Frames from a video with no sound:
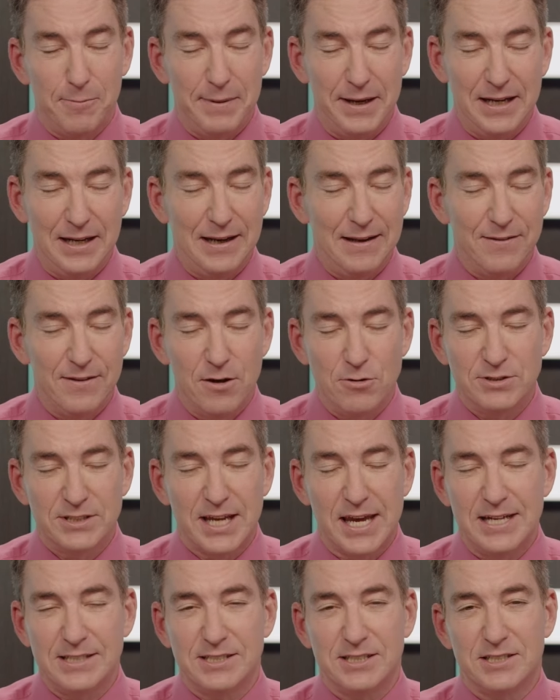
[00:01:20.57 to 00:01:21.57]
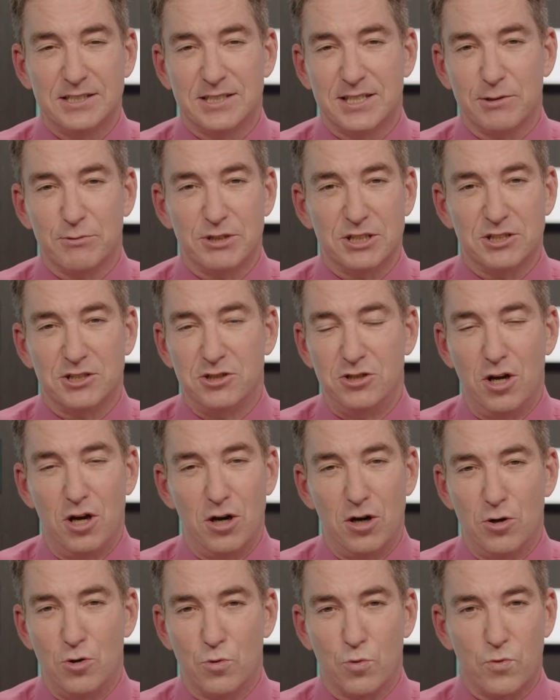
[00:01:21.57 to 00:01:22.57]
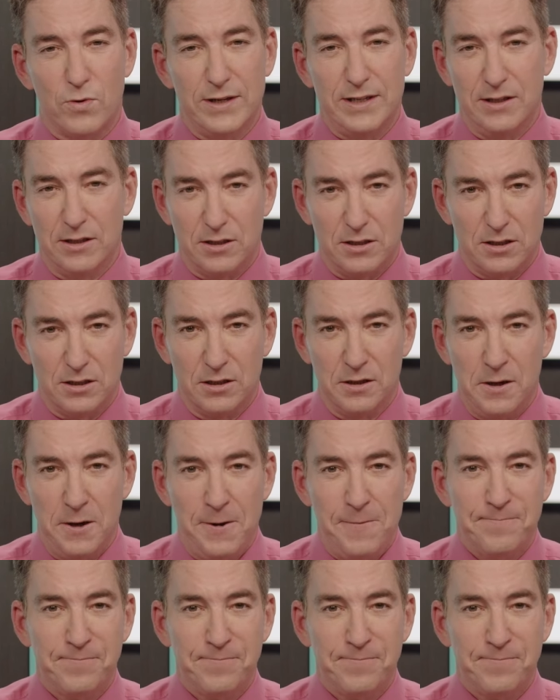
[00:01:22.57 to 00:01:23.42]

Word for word: But in those cases, there was no real